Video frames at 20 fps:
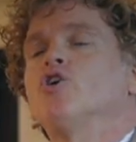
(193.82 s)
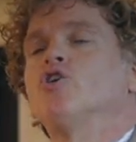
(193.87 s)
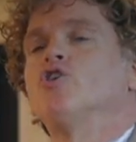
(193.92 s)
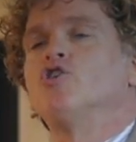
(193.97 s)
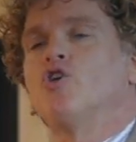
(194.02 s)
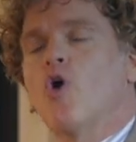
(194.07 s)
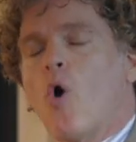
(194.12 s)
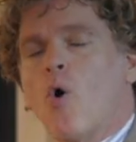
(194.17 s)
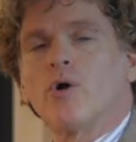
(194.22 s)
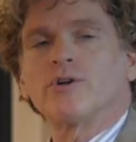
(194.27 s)

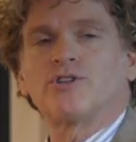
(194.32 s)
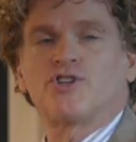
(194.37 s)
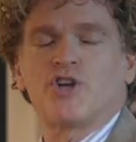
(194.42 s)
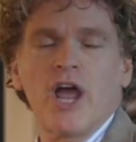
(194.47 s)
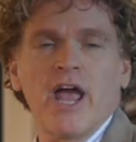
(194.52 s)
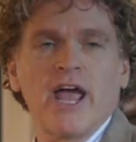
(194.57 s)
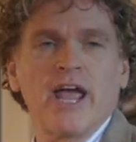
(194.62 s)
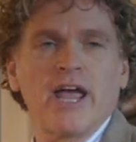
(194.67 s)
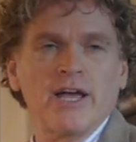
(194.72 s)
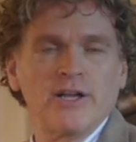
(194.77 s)
you're
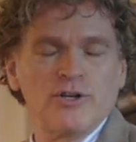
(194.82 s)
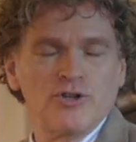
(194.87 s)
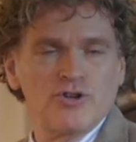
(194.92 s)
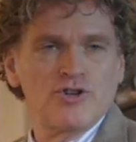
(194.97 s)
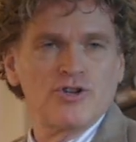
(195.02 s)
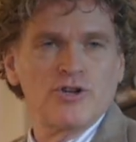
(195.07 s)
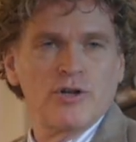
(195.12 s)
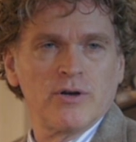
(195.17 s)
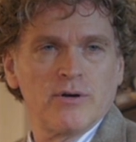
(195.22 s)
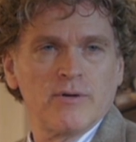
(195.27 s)

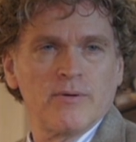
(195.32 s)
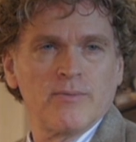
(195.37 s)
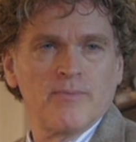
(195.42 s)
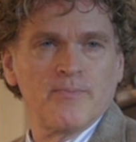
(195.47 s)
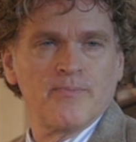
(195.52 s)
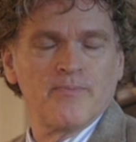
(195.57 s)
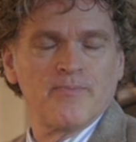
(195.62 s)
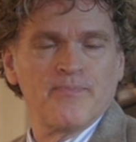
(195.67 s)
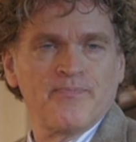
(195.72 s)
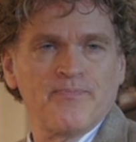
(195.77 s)
changed
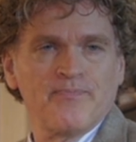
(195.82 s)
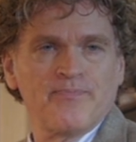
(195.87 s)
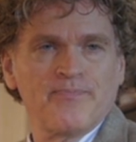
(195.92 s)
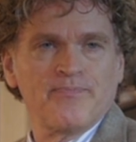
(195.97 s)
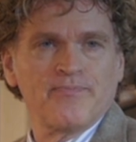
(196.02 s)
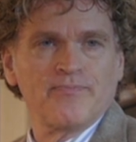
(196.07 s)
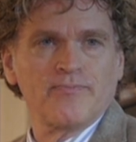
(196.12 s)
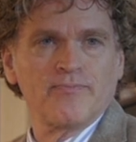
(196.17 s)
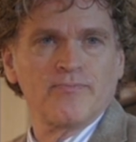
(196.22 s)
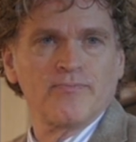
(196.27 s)

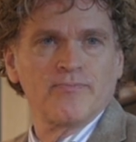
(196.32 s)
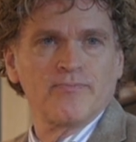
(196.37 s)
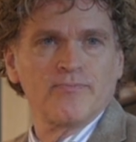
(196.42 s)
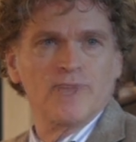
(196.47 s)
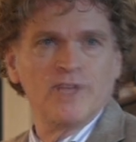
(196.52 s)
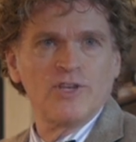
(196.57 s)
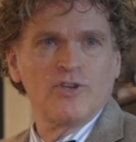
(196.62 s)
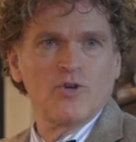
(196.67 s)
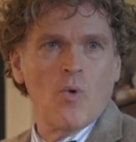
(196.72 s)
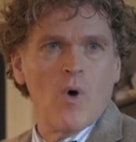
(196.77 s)

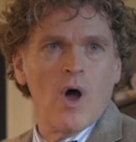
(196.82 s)
into